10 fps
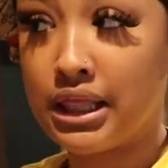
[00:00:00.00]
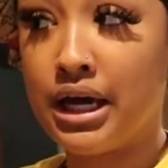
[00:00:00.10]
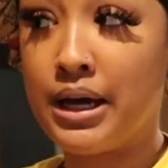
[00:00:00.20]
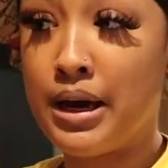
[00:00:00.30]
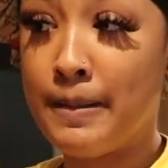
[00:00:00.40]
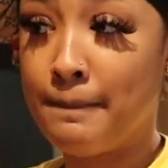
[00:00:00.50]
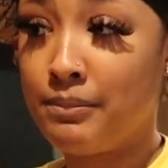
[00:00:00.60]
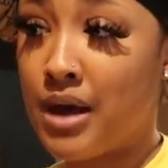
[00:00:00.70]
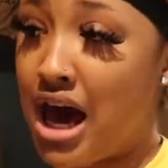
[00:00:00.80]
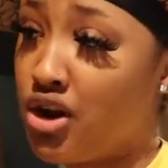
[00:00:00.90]

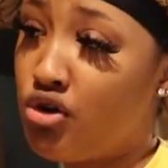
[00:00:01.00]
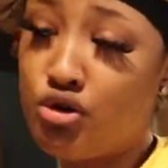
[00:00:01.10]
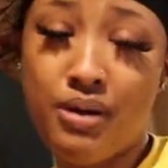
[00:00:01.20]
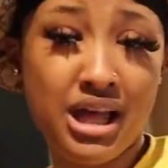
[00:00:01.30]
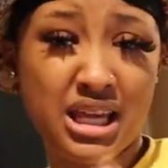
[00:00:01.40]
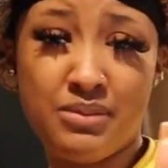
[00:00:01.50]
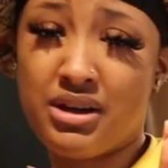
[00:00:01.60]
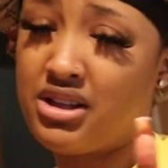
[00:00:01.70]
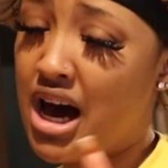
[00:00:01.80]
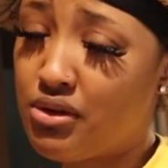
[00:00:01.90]
I know you probably eat
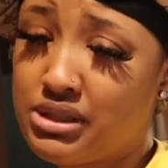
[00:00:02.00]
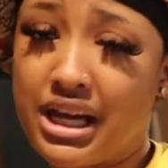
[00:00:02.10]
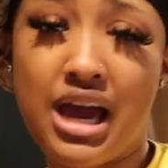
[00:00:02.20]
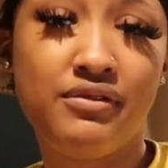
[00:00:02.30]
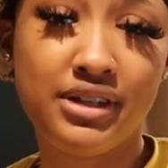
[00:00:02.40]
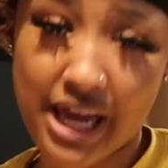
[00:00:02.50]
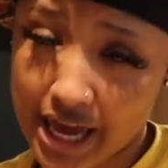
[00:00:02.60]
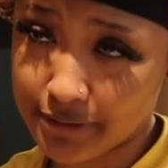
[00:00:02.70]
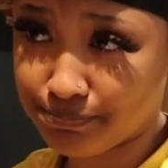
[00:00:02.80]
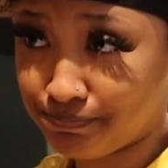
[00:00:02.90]
McDonald's like every
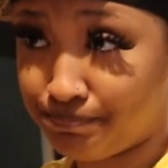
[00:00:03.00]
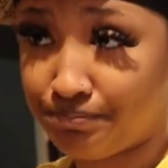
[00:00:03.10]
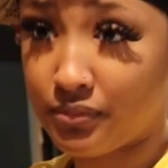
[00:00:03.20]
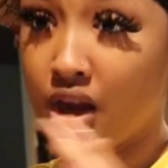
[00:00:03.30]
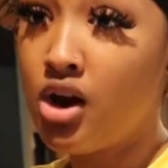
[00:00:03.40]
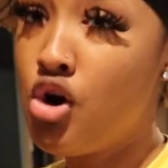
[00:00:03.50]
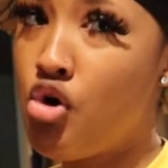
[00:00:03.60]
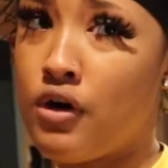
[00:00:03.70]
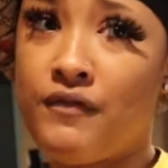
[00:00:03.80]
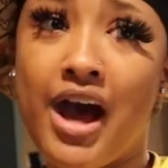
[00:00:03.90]
day
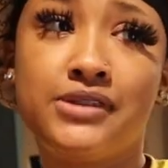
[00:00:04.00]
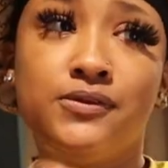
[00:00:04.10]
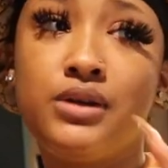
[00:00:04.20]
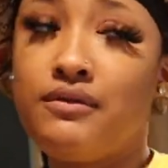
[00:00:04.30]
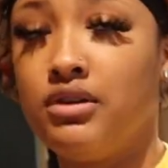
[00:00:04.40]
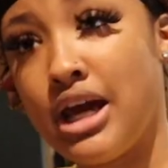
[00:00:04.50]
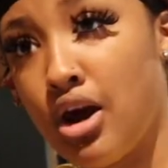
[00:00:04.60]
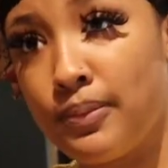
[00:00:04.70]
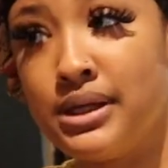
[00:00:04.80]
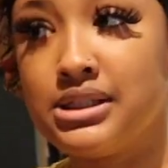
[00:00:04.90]
or fast food every day
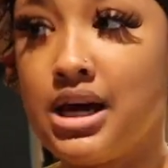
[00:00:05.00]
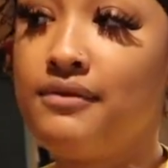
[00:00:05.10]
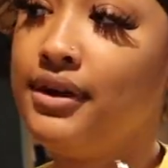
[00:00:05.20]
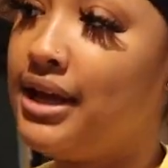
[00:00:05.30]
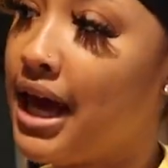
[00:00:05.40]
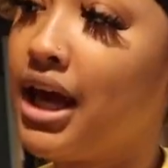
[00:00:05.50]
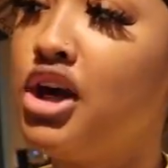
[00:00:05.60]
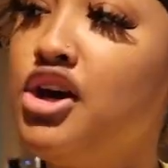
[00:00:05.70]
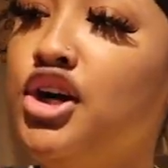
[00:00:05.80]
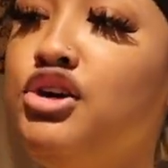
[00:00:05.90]
or pizza every
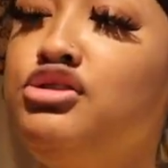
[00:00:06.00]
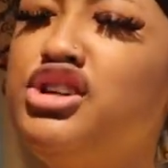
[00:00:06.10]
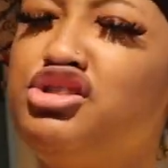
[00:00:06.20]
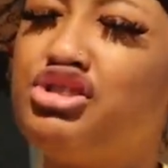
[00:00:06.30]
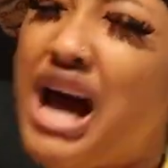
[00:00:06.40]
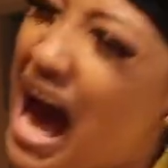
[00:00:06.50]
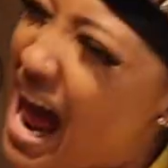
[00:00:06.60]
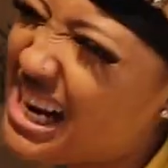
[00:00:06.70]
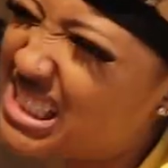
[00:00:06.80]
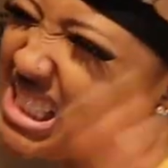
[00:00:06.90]
day. You should
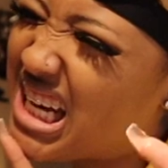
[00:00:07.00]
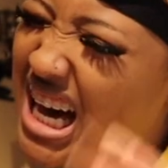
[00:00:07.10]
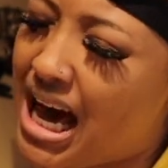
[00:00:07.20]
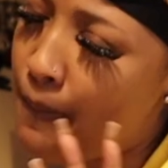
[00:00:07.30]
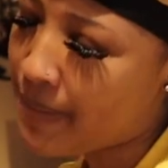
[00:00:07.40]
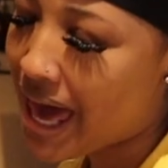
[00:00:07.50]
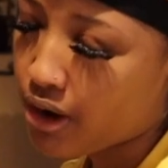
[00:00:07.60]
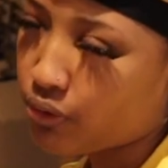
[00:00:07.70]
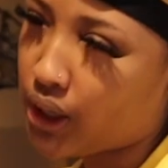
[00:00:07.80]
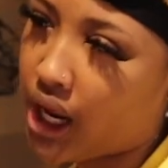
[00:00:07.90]
try to cut
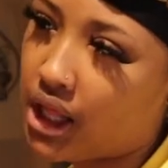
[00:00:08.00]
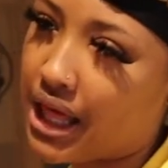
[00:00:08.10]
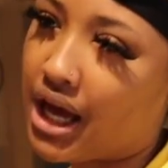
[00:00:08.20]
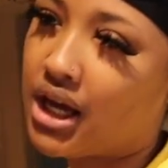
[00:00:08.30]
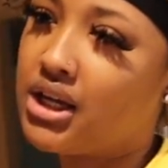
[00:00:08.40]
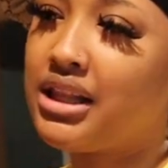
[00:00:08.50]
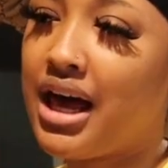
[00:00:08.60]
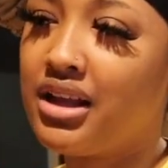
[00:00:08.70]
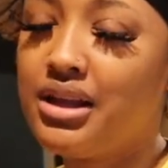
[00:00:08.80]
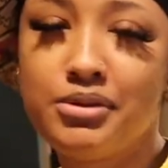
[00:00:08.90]
back on it,
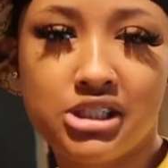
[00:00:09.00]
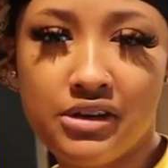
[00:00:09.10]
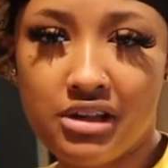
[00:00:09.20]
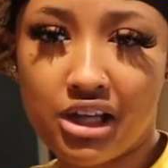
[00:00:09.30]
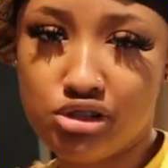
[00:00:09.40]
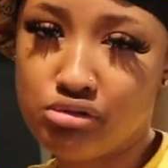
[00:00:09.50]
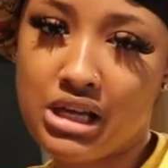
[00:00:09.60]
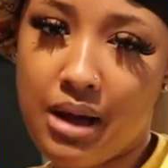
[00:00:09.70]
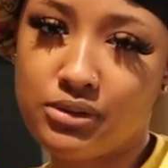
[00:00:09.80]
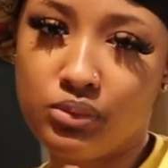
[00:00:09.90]
like limit yourself like 2
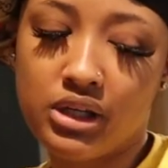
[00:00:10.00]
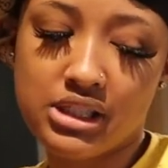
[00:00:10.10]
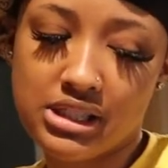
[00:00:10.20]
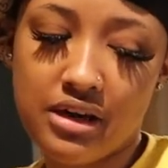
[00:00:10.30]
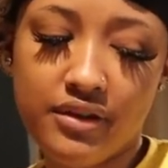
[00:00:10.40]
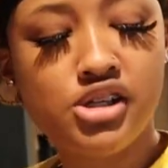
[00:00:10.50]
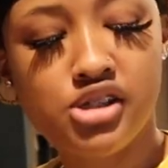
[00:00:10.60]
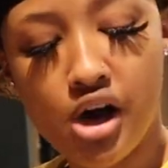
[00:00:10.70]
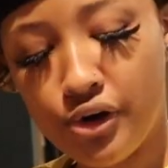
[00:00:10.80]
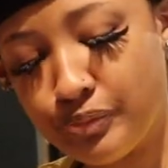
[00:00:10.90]
times a week and stuff.
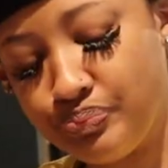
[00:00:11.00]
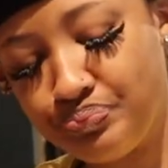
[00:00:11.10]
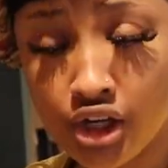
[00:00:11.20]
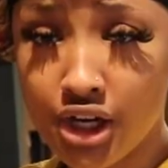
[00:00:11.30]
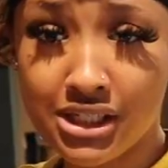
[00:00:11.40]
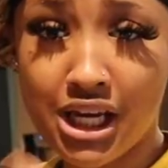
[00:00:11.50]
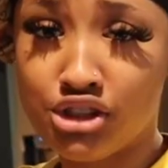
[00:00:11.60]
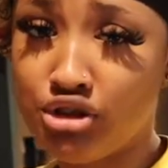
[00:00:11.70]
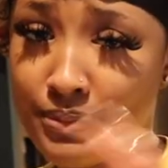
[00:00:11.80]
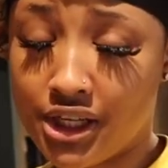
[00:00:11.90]
So you're gonna see a
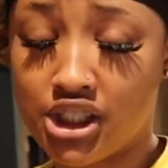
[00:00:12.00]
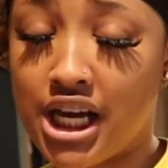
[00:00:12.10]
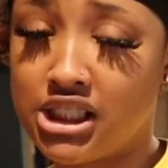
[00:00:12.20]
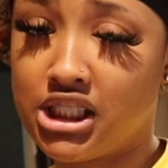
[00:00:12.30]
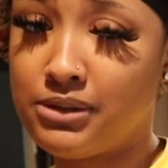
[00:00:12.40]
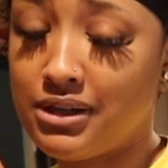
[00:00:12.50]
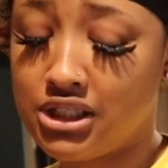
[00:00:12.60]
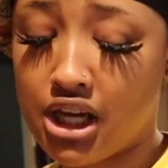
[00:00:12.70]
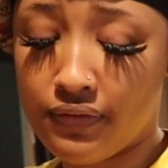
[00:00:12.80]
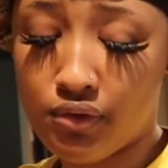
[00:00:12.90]
tremendous change,
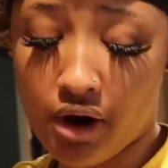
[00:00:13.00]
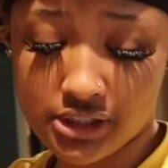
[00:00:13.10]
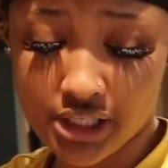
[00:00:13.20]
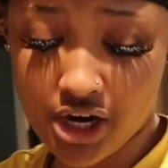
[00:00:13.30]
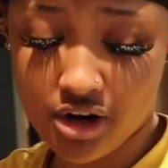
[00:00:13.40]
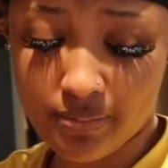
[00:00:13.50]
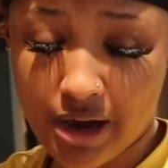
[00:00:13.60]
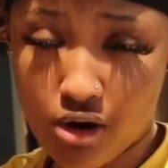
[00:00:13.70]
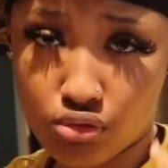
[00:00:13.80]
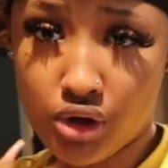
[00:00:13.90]
especially if you are scared
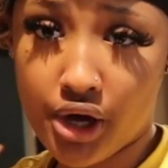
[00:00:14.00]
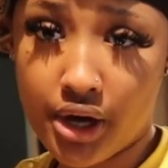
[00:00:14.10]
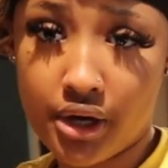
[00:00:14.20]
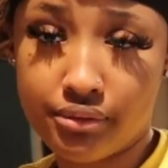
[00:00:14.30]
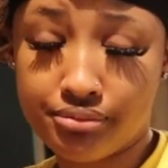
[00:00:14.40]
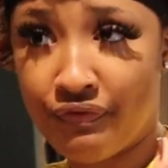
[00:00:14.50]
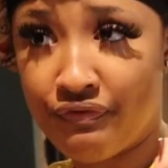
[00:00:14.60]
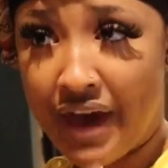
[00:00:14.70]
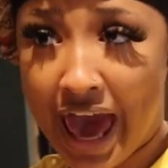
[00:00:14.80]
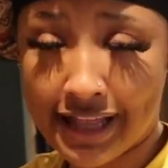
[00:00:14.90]
about
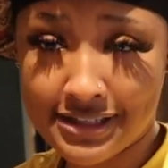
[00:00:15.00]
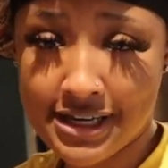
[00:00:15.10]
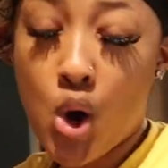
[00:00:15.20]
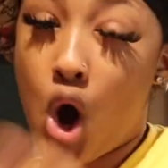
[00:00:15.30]
fat.